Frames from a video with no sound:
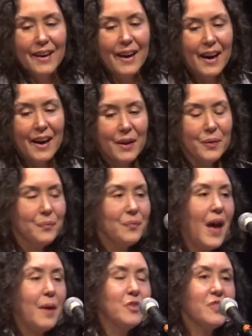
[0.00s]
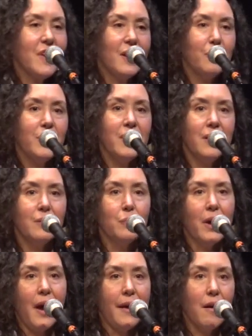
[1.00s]
I'm just going to read
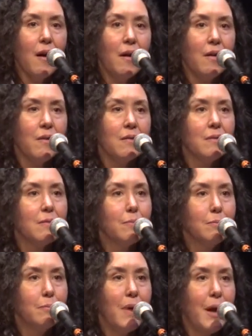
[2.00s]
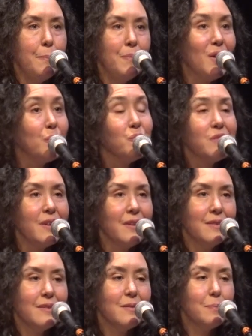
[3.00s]
what I call my
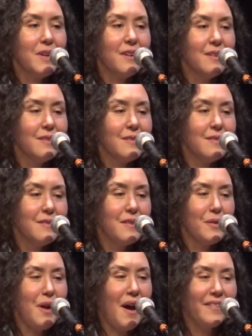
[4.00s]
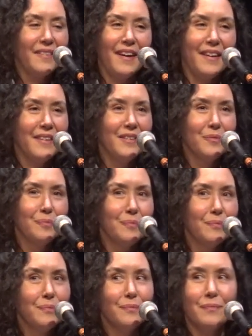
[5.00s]
musings, because they're not like
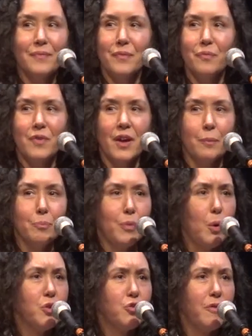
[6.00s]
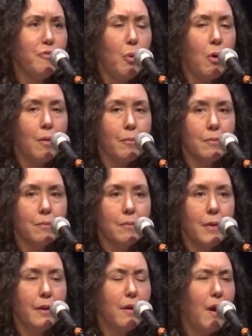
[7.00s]
poetry form,
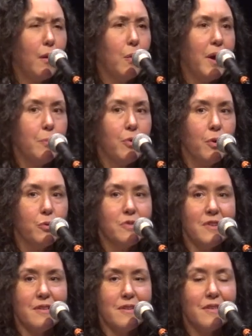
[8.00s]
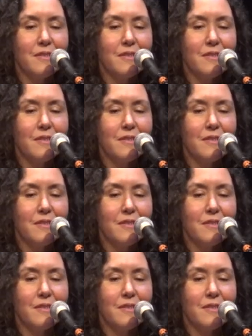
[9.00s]
and they're not quite prose either.